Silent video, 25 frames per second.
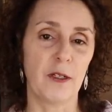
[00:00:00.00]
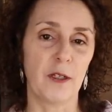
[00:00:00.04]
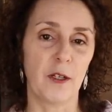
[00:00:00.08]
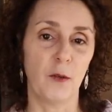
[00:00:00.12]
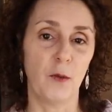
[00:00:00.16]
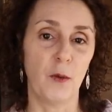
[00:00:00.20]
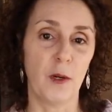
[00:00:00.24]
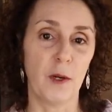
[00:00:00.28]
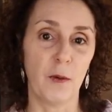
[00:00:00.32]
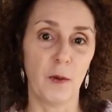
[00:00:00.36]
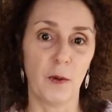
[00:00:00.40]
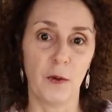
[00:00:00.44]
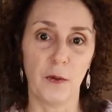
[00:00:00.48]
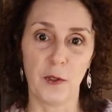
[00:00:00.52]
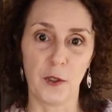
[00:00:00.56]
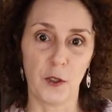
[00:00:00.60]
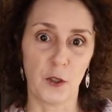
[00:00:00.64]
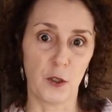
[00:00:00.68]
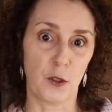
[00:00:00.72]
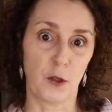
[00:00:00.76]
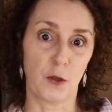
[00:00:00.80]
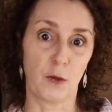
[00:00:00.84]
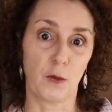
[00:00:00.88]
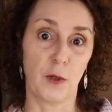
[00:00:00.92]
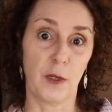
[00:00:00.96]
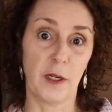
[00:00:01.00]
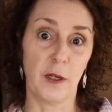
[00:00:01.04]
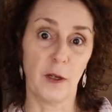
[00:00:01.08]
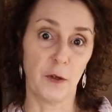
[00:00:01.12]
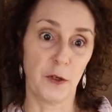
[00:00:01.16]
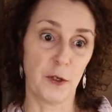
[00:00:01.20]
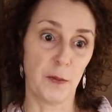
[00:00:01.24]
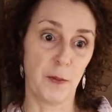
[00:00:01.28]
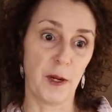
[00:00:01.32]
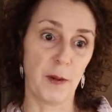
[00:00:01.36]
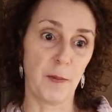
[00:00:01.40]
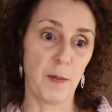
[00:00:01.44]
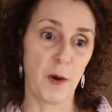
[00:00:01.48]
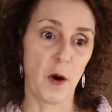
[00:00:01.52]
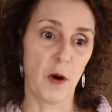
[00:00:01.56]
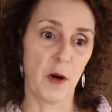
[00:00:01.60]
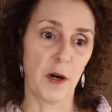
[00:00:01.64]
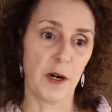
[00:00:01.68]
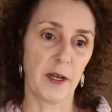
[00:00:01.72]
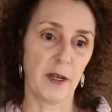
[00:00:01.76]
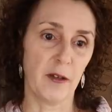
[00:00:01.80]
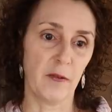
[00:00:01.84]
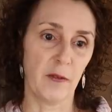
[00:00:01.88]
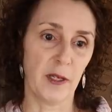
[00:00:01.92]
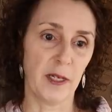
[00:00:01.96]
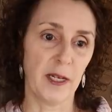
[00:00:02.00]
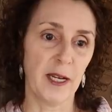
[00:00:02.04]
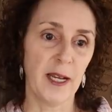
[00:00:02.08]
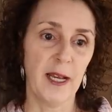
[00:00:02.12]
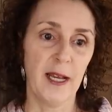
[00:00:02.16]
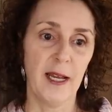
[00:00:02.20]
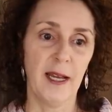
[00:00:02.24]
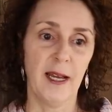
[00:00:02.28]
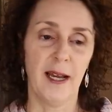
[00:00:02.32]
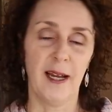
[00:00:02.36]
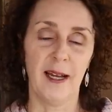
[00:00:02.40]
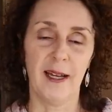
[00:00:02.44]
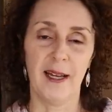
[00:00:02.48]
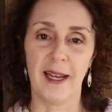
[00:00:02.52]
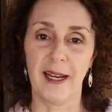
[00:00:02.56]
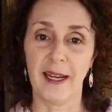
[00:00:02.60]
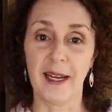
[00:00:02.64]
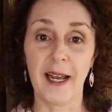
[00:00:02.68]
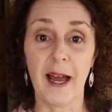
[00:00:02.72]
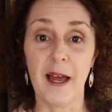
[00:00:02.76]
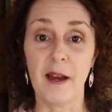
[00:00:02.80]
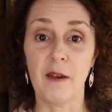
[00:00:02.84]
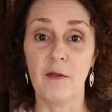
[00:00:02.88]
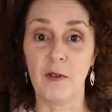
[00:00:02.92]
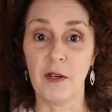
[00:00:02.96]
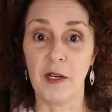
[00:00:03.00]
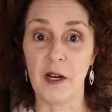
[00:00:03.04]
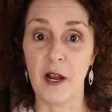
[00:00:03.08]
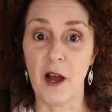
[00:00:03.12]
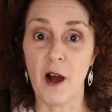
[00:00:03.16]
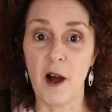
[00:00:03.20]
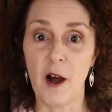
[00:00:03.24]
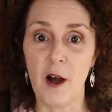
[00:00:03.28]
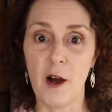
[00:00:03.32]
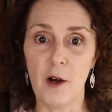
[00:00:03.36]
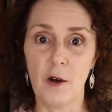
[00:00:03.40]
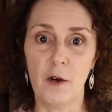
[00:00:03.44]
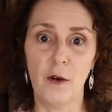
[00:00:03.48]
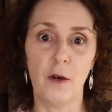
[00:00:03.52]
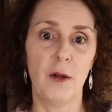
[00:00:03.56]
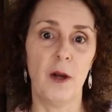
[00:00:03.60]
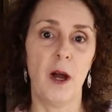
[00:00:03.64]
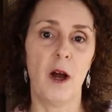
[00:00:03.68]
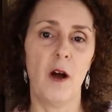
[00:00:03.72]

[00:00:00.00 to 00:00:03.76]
so we were just thrilled to be part of it uh, and kind of in awe.